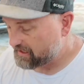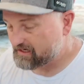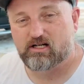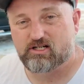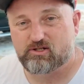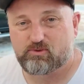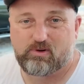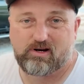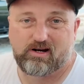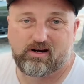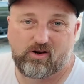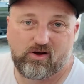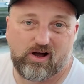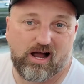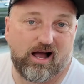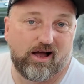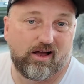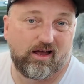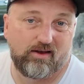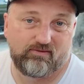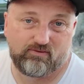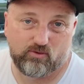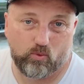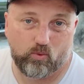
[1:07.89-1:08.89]
I just wanna know
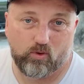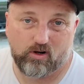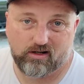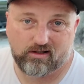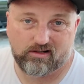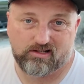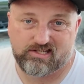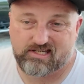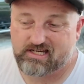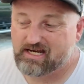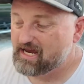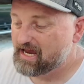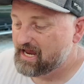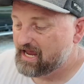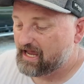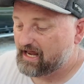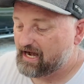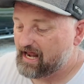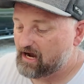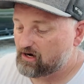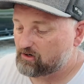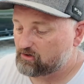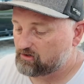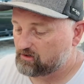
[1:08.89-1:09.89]
if it works
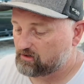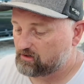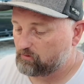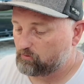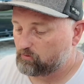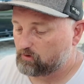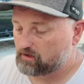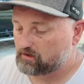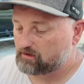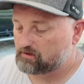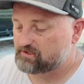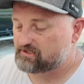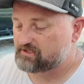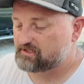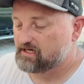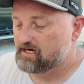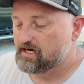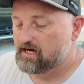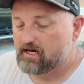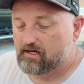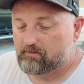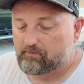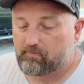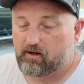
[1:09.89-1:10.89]
and how good it
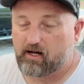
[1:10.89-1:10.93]
works.